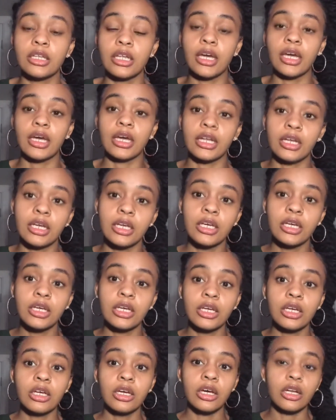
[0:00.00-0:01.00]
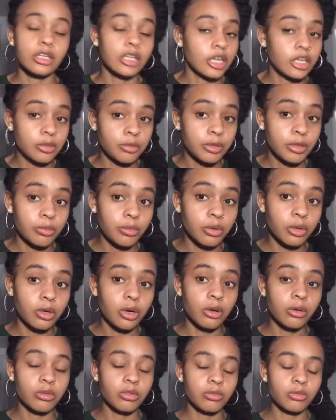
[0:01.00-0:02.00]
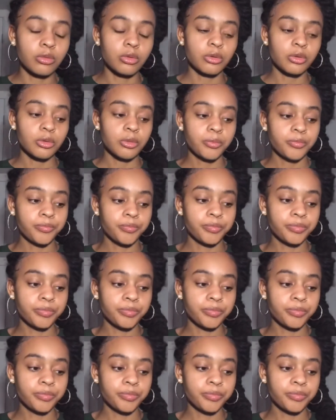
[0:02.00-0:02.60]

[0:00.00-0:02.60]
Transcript: that a lot of people go through.